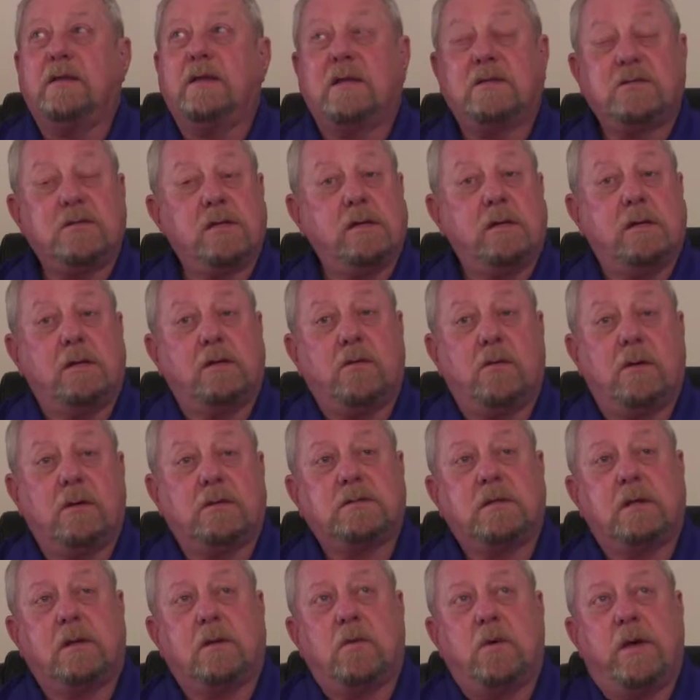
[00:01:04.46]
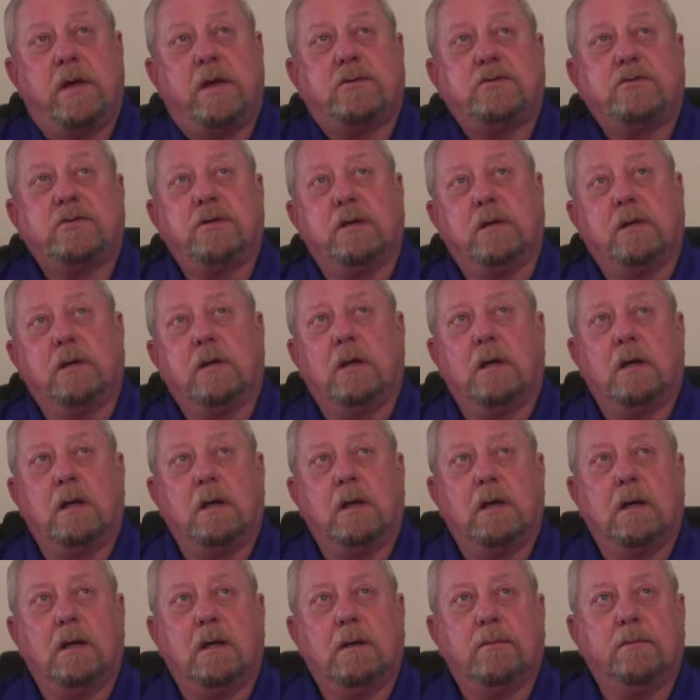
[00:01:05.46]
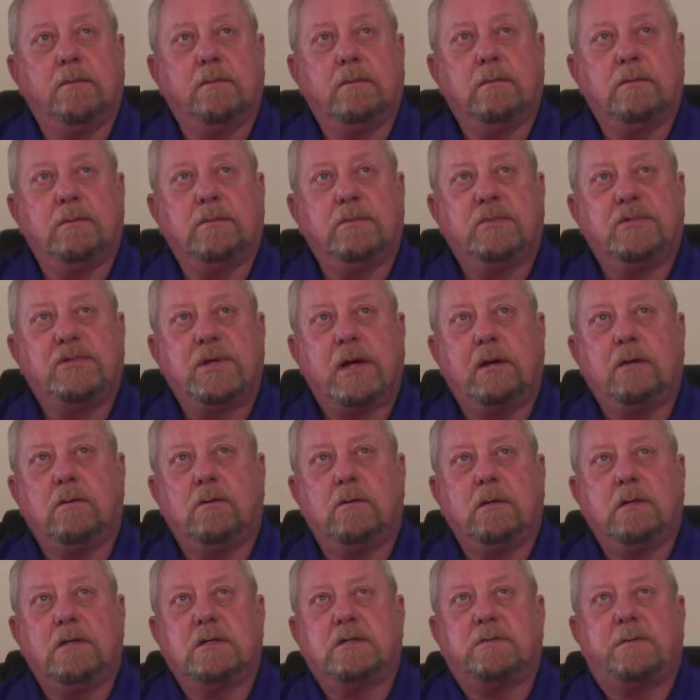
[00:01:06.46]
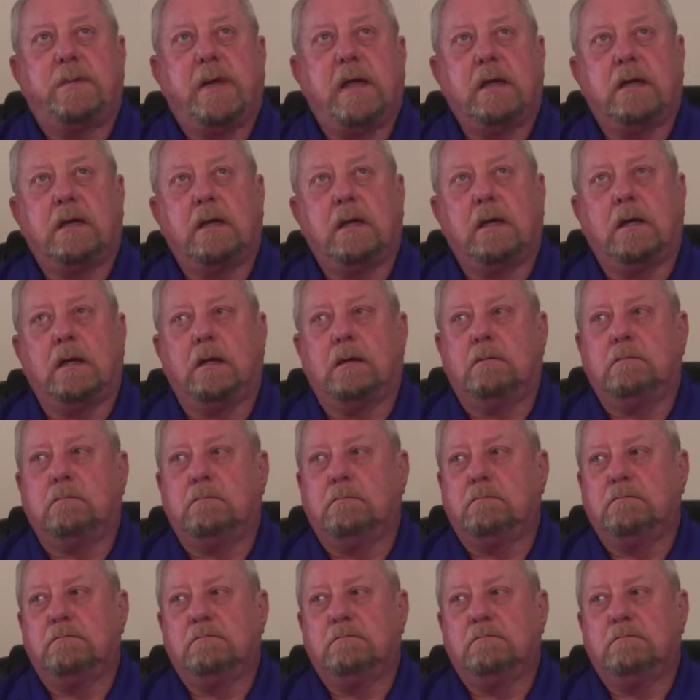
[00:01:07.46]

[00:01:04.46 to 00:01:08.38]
that's an interesting question. Generally speaking,